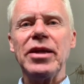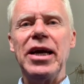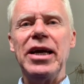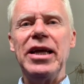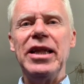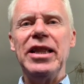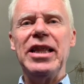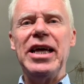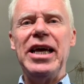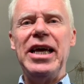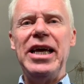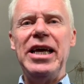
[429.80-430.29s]

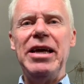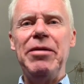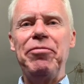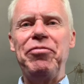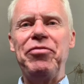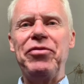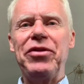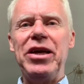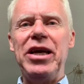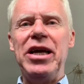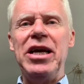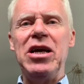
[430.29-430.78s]
they
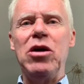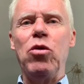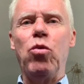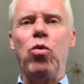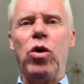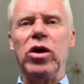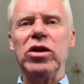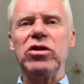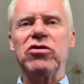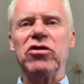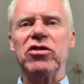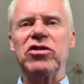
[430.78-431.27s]

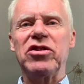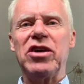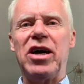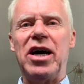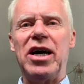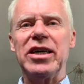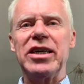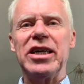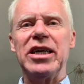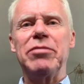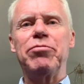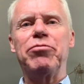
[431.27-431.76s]
want to
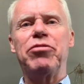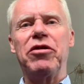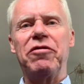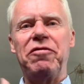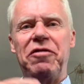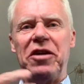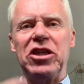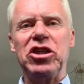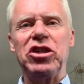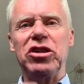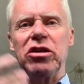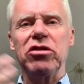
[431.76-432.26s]
target
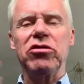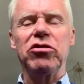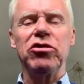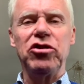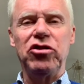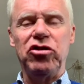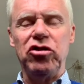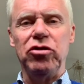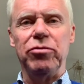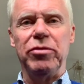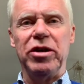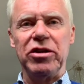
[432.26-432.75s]
professional
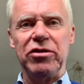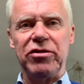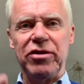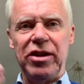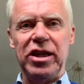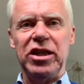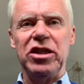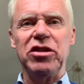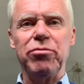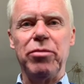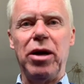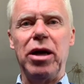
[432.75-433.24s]
consumers.
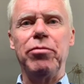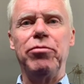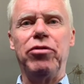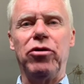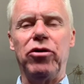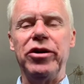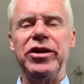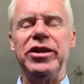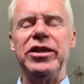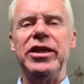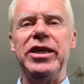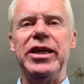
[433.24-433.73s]
That is my
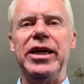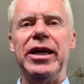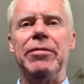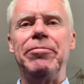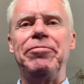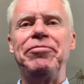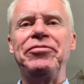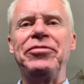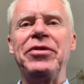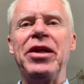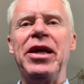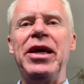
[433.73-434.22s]
point here.
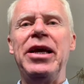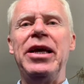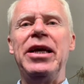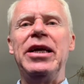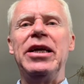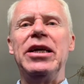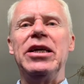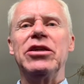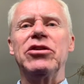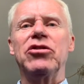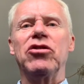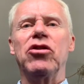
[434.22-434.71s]

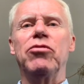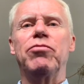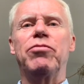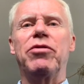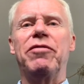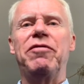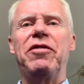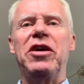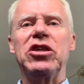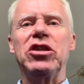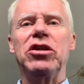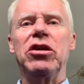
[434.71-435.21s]
So
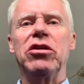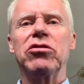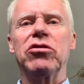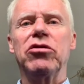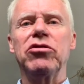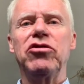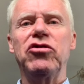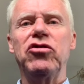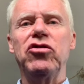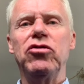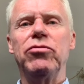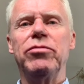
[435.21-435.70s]
professional
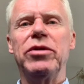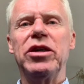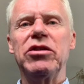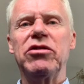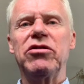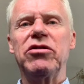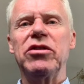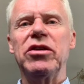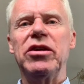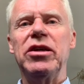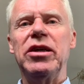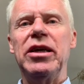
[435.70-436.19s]

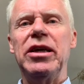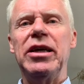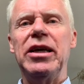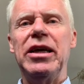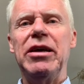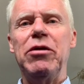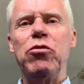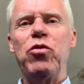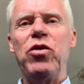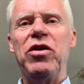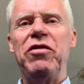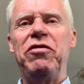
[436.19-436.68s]
consumers,
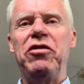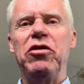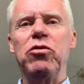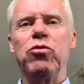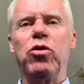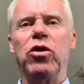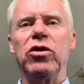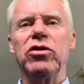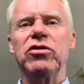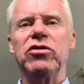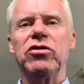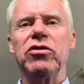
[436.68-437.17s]
if you
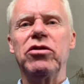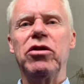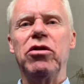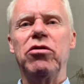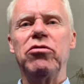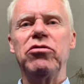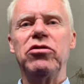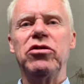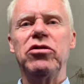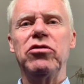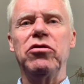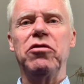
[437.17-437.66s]
want to go
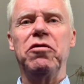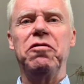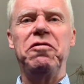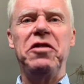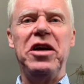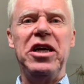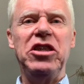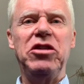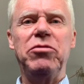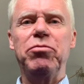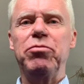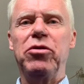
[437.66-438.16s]
to
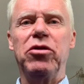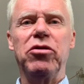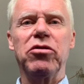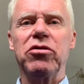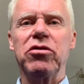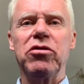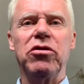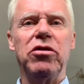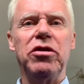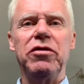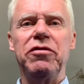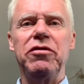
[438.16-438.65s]

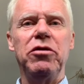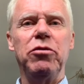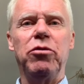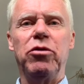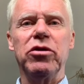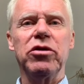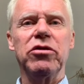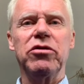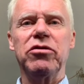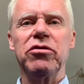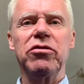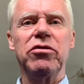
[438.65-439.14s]
Facebook or if you
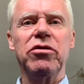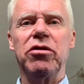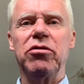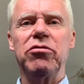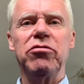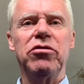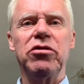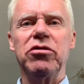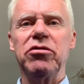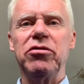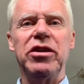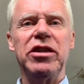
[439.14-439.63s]
want to go
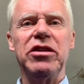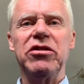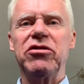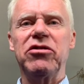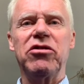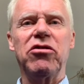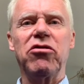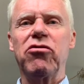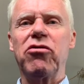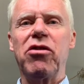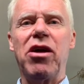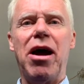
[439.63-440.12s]
to
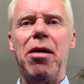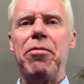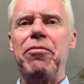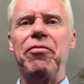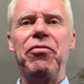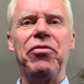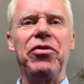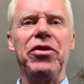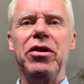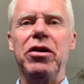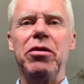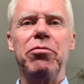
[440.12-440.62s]

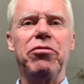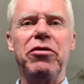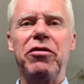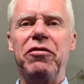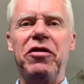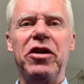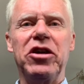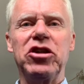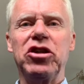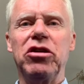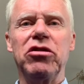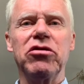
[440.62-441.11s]
Instagram,
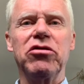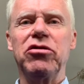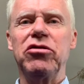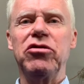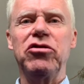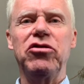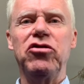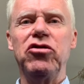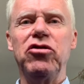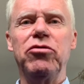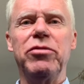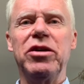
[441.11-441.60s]
professional
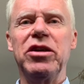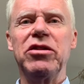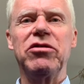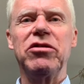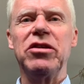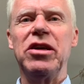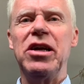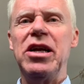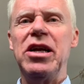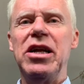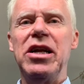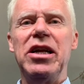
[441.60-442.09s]
consumers,
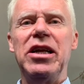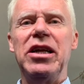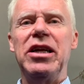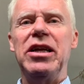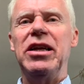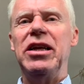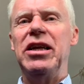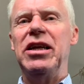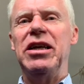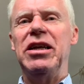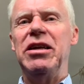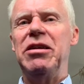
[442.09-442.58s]

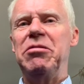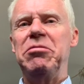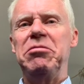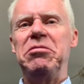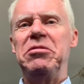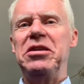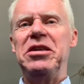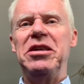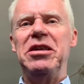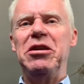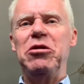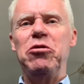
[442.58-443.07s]

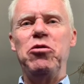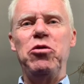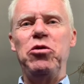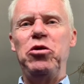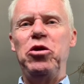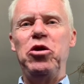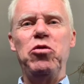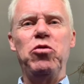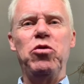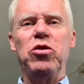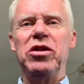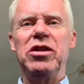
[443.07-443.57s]

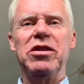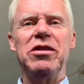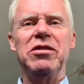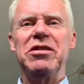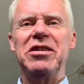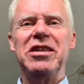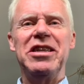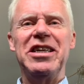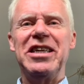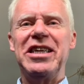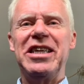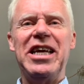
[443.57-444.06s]
you
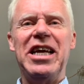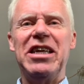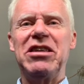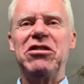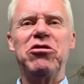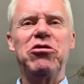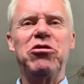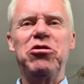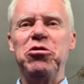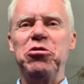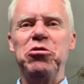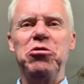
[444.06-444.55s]
will get
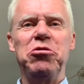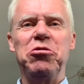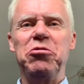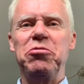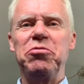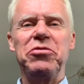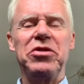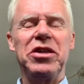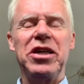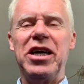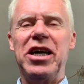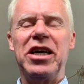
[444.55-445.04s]

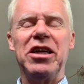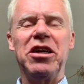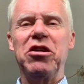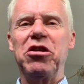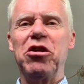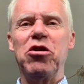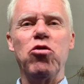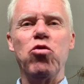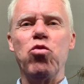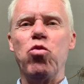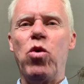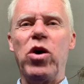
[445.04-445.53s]
to, I don't
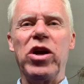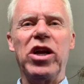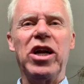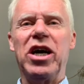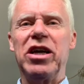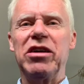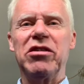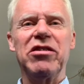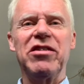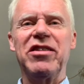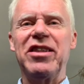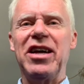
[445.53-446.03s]
know,
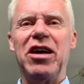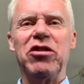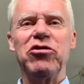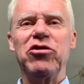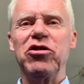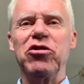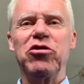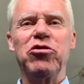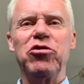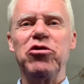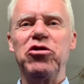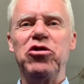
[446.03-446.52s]

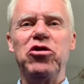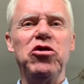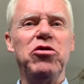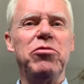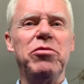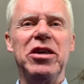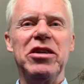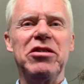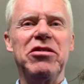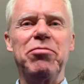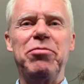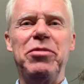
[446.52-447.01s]
100,000
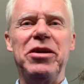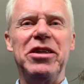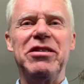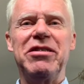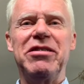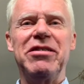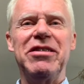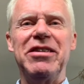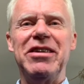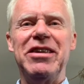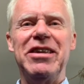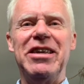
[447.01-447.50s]
consumers, but
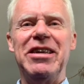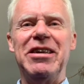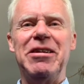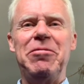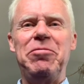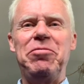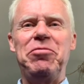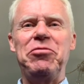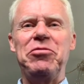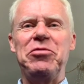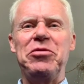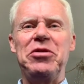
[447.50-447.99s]

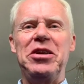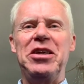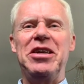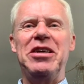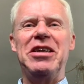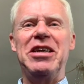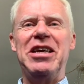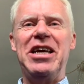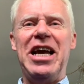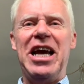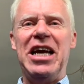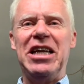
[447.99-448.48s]

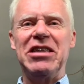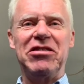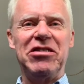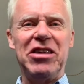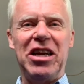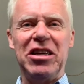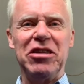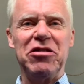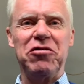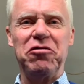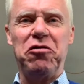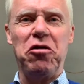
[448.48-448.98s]

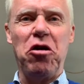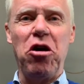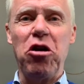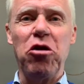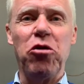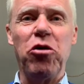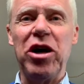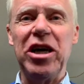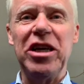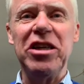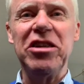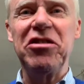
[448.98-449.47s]
as
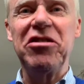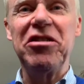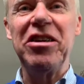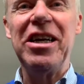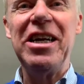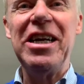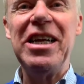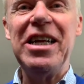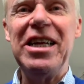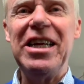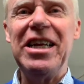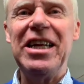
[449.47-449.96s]
followers.
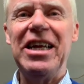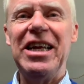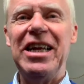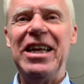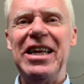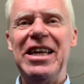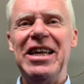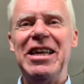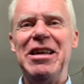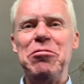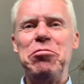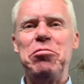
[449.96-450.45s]

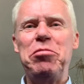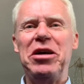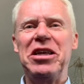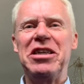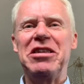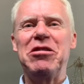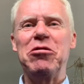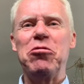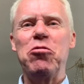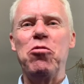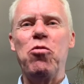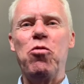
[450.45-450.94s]

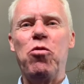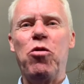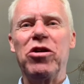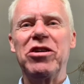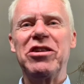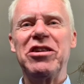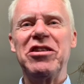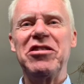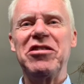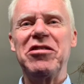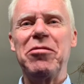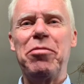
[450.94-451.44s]
But
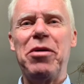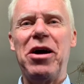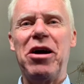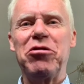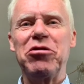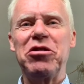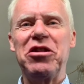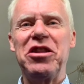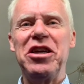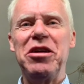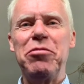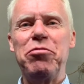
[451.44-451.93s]
what is
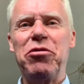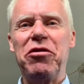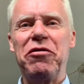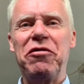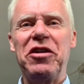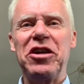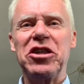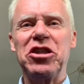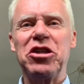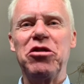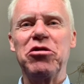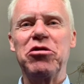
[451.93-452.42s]
about the
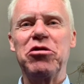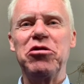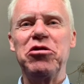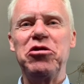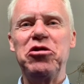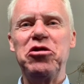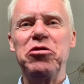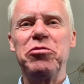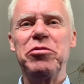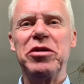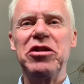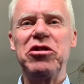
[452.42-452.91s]
professional
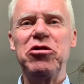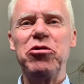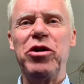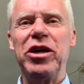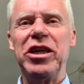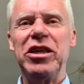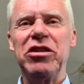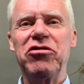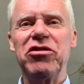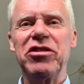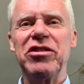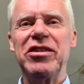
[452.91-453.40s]
consumers you are
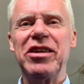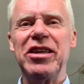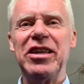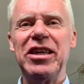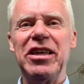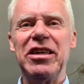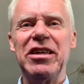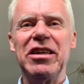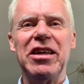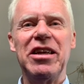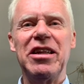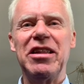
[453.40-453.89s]
interested
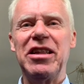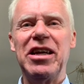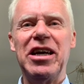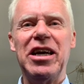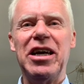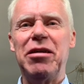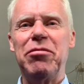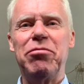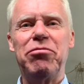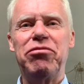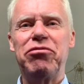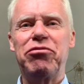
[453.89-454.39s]
in?
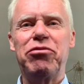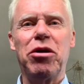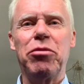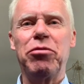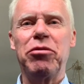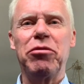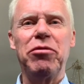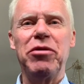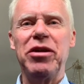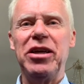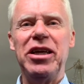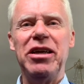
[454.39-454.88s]
They're
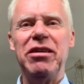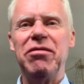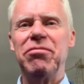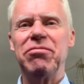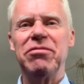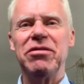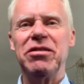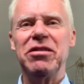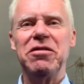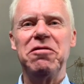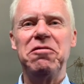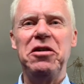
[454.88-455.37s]
probably
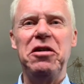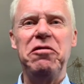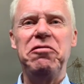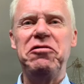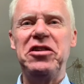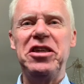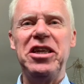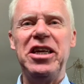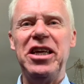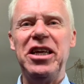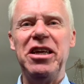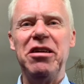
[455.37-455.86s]

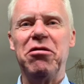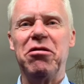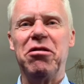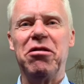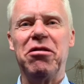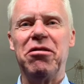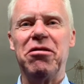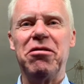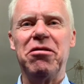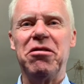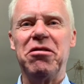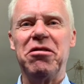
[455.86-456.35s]
50
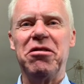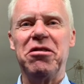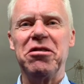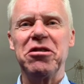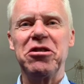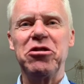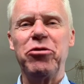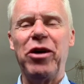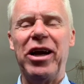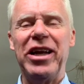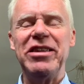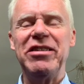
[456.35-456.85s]
or
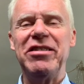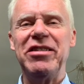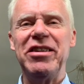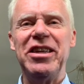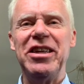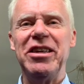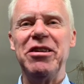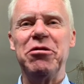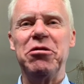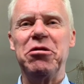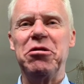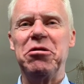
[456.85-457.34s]

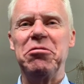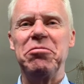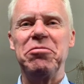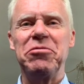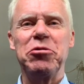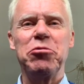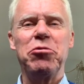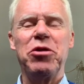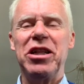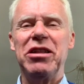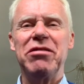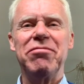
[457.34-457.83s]
20 or,
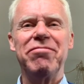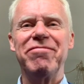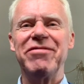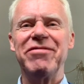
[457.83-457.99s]
well,